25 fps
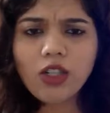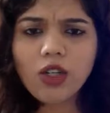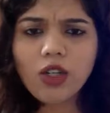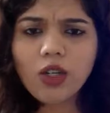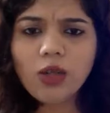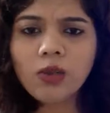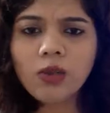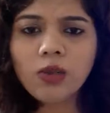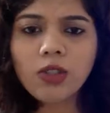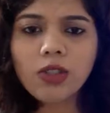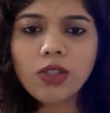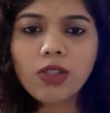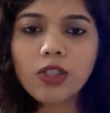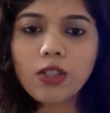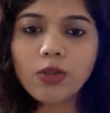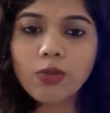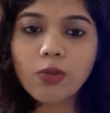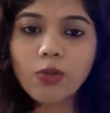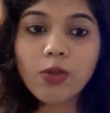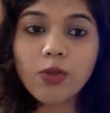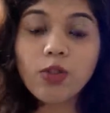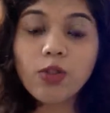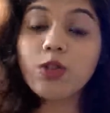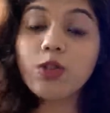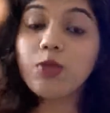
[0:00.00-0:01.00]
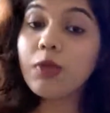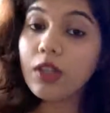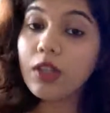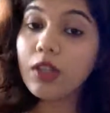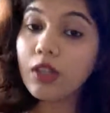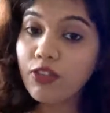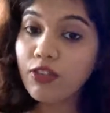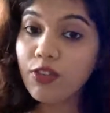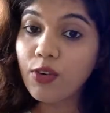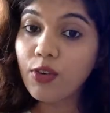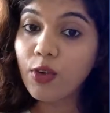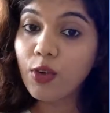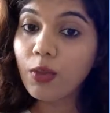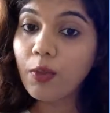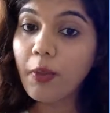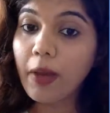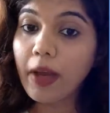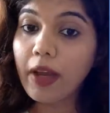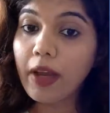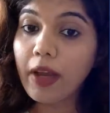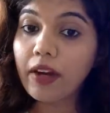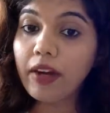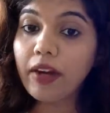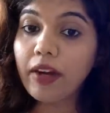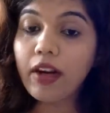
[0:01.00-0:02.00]
conclusion supposed to be a fourth
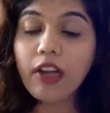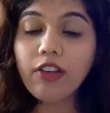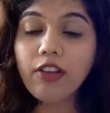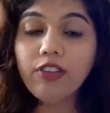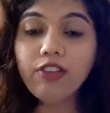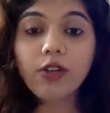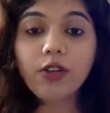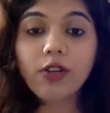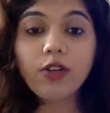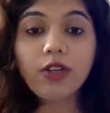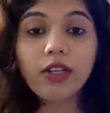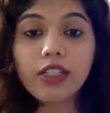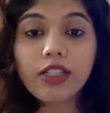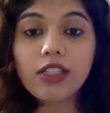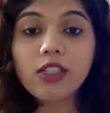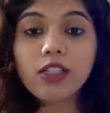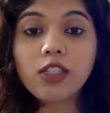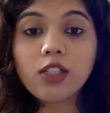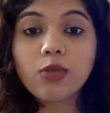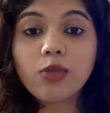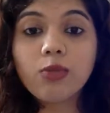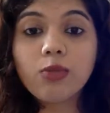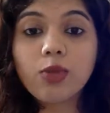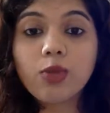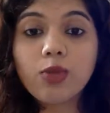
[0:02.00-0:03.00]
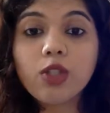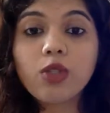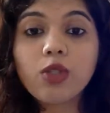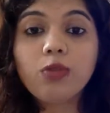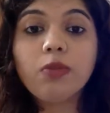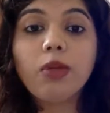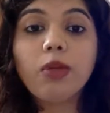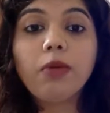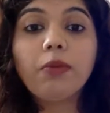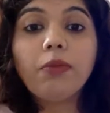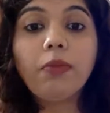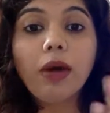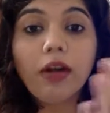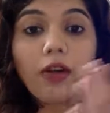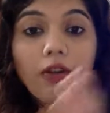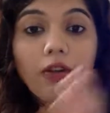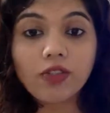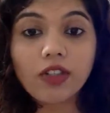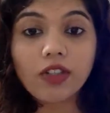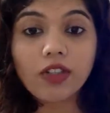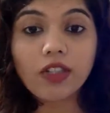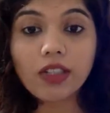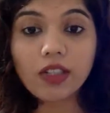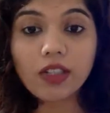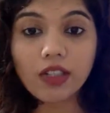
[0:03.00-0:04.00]
paragraph or is it supposed to be a part
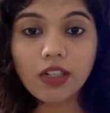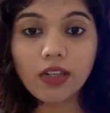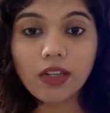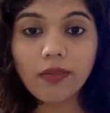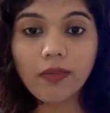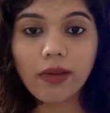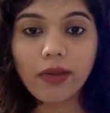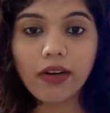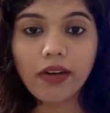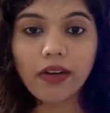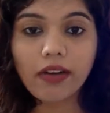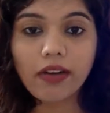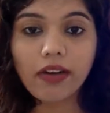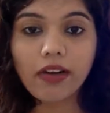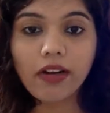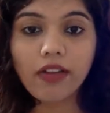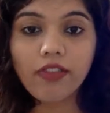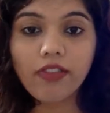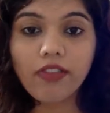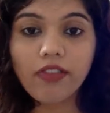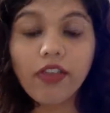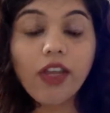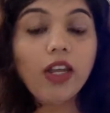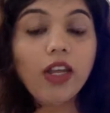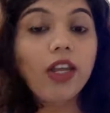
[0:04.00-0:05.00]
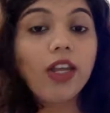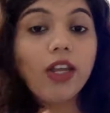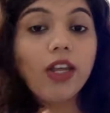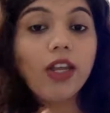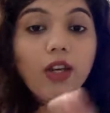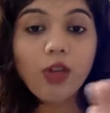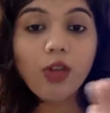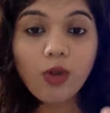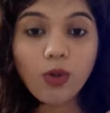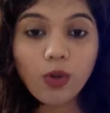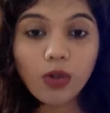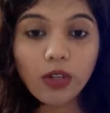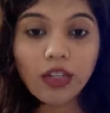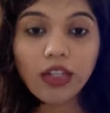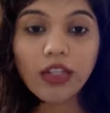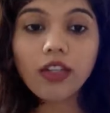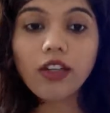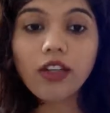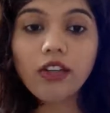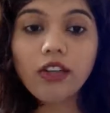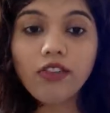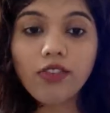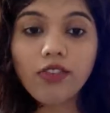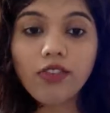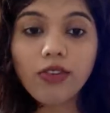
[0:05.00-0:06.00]
of the third paragraph? Don't get
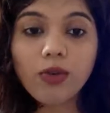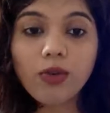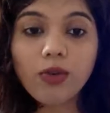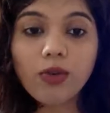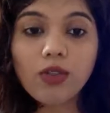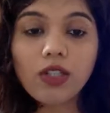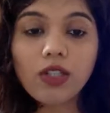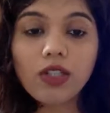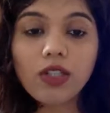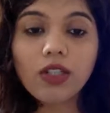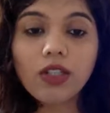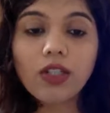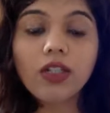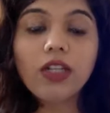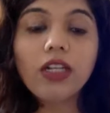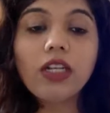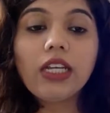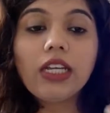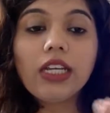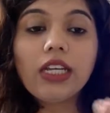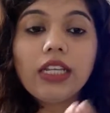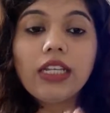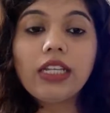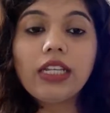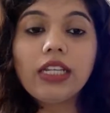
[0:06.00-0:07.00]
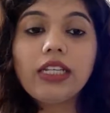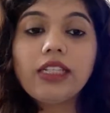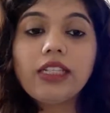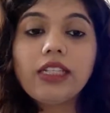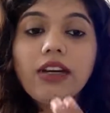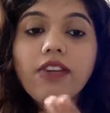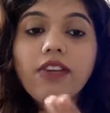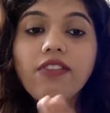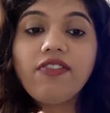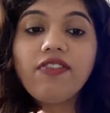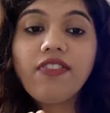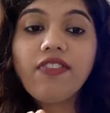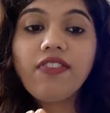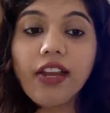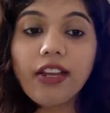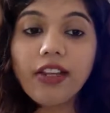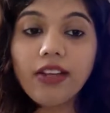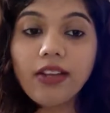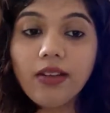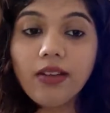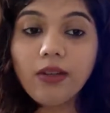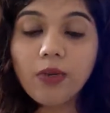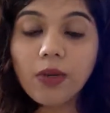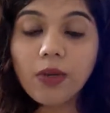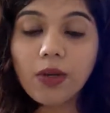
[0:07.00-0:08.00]
confused here. These are
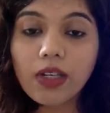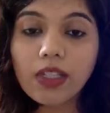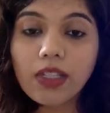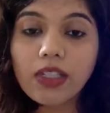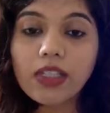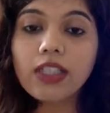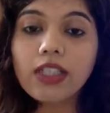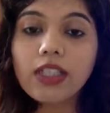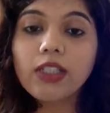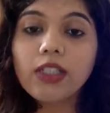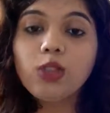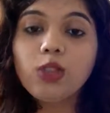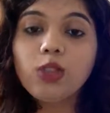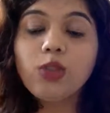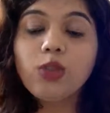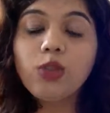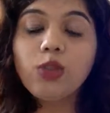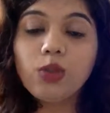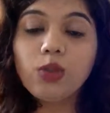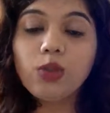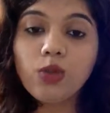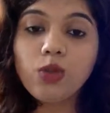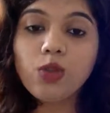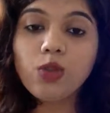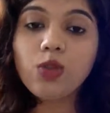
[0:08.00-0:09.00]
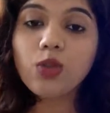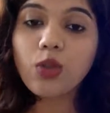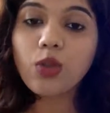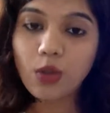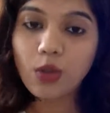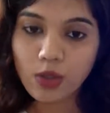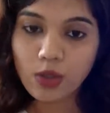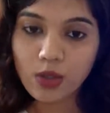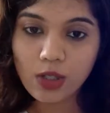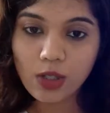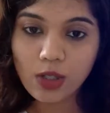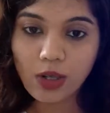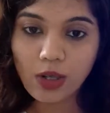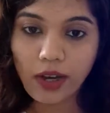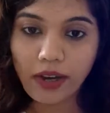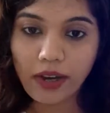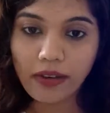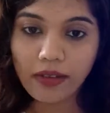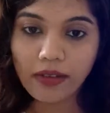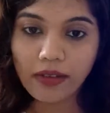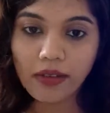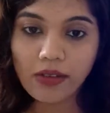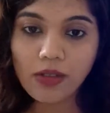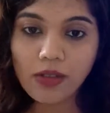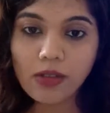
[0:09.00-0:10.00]
final words that you use to close your
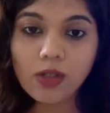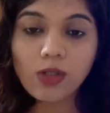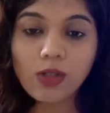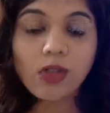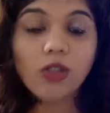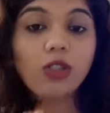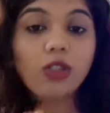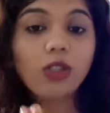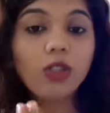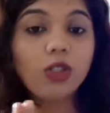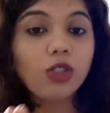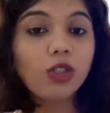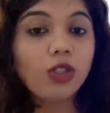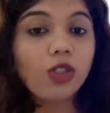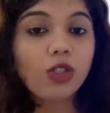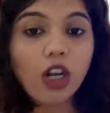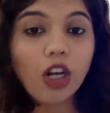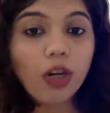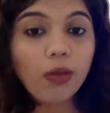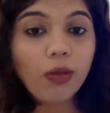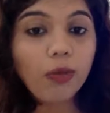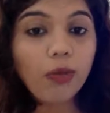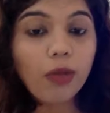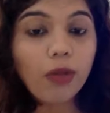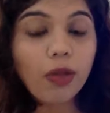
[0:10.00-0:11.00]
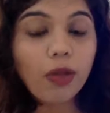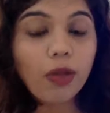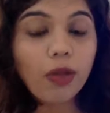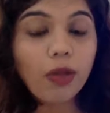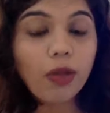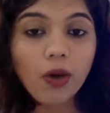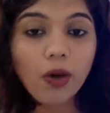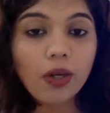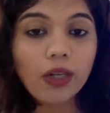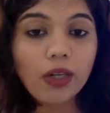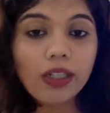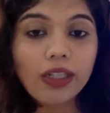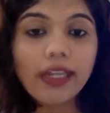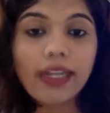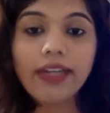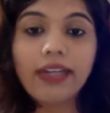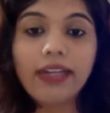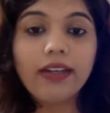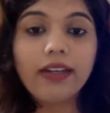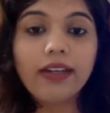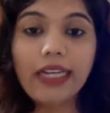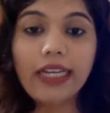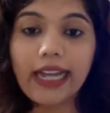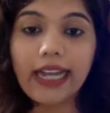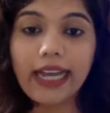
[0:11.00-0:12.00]
letter. So this should not be longer
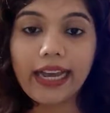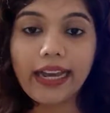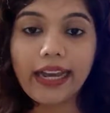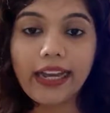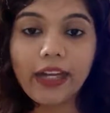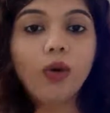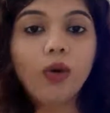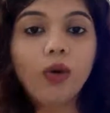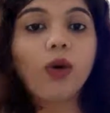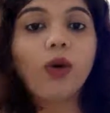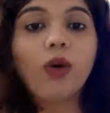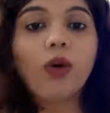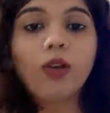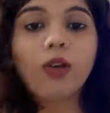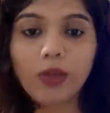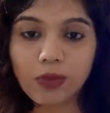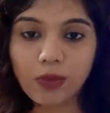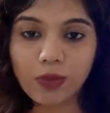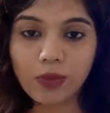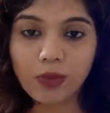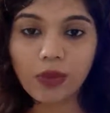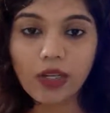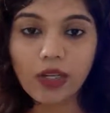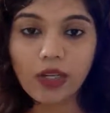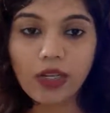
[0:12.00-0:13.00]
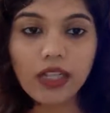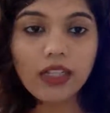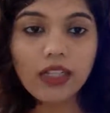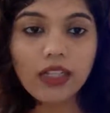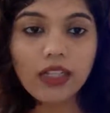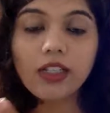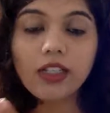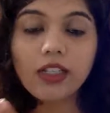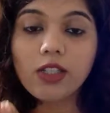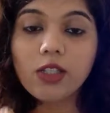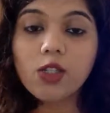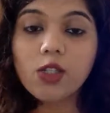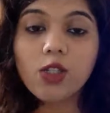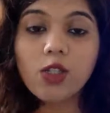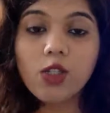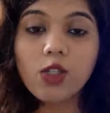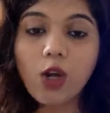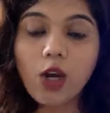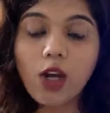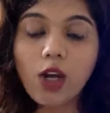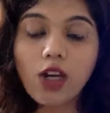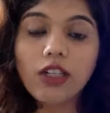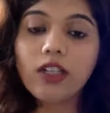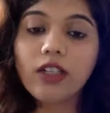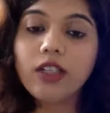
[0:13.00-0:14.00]
than a line or two. This is
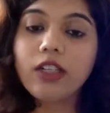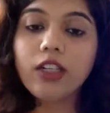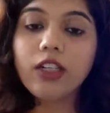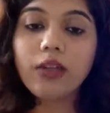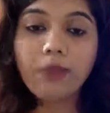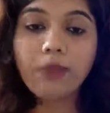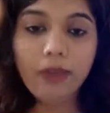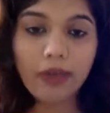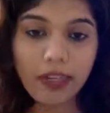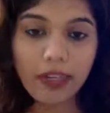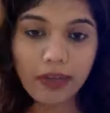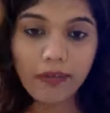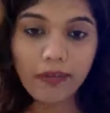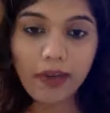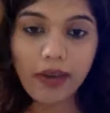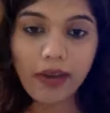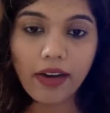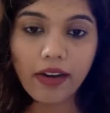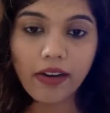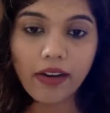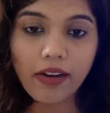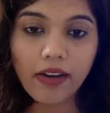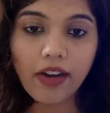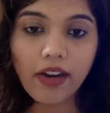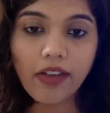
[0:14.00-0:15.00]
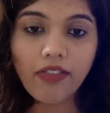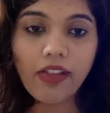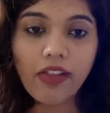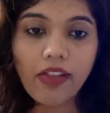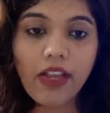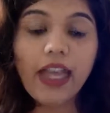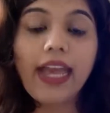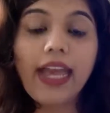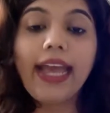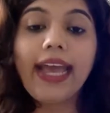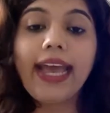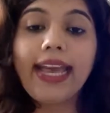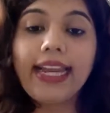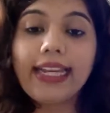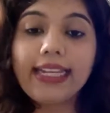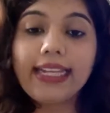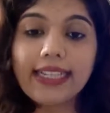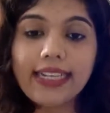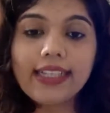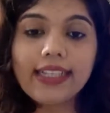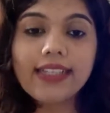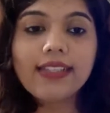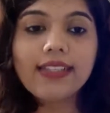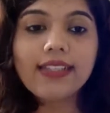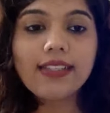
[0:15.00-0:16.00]
not a complete paragraph.
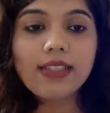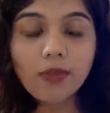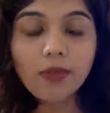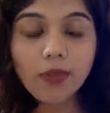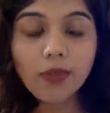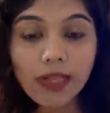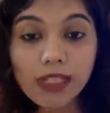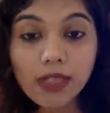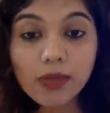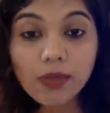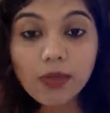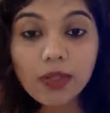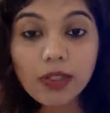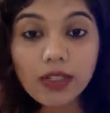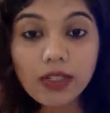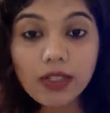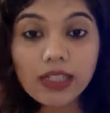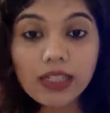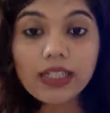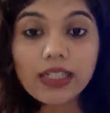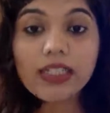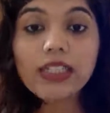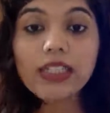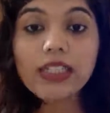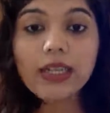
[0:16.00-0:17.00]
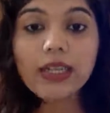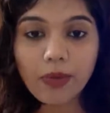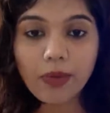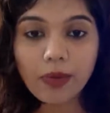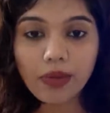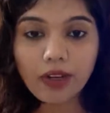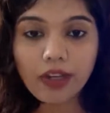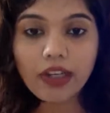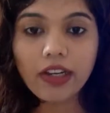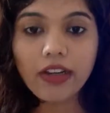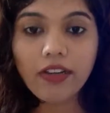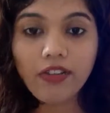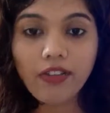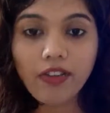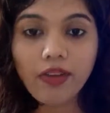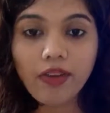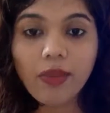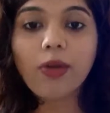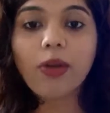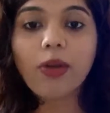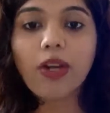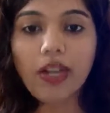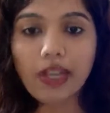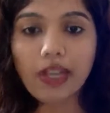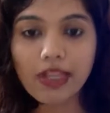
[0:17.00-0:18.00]
And yes, this must be written separately
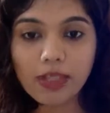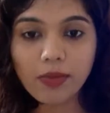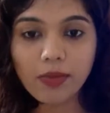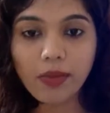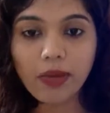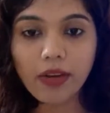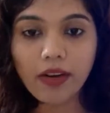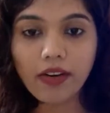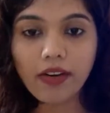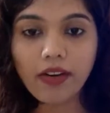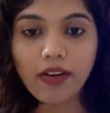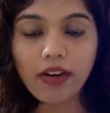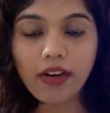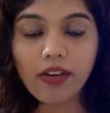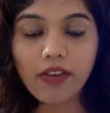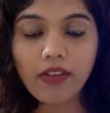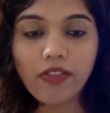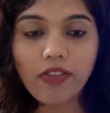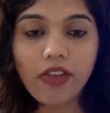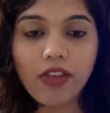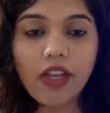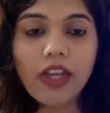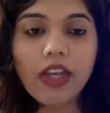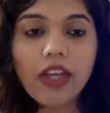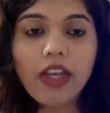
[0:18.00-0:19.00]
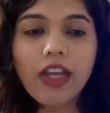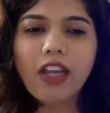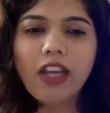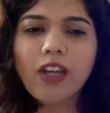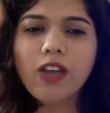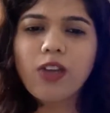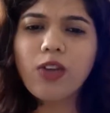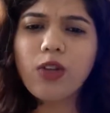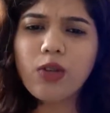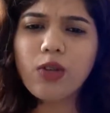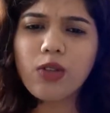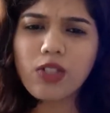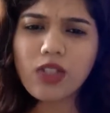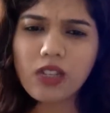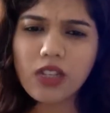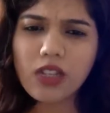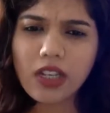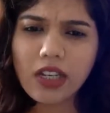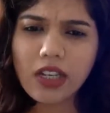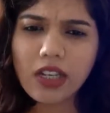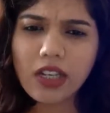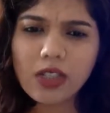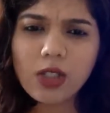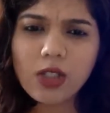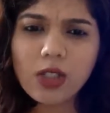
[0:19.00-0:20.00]
from your last paragraph. It
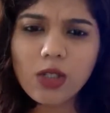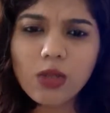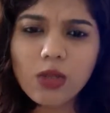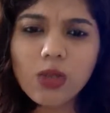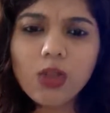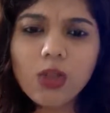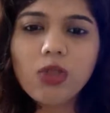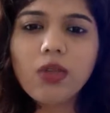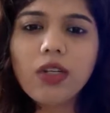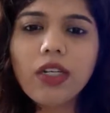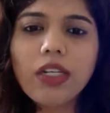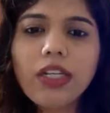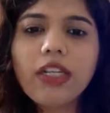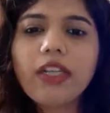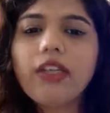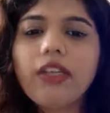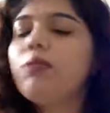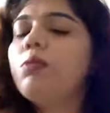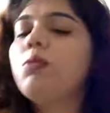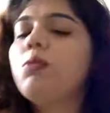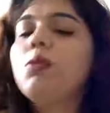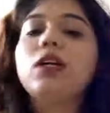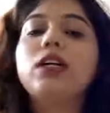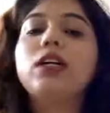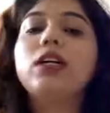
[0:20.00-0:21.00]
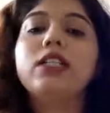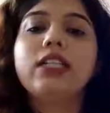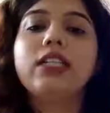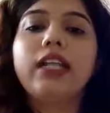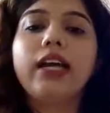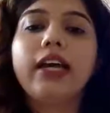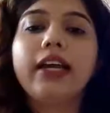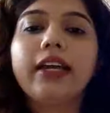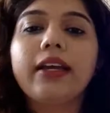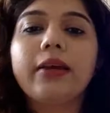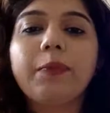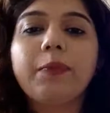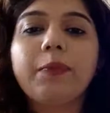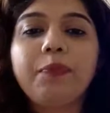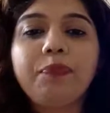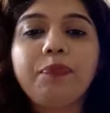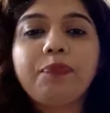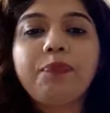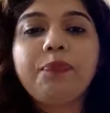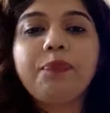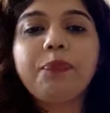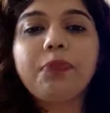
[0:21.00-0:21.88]
is usually words like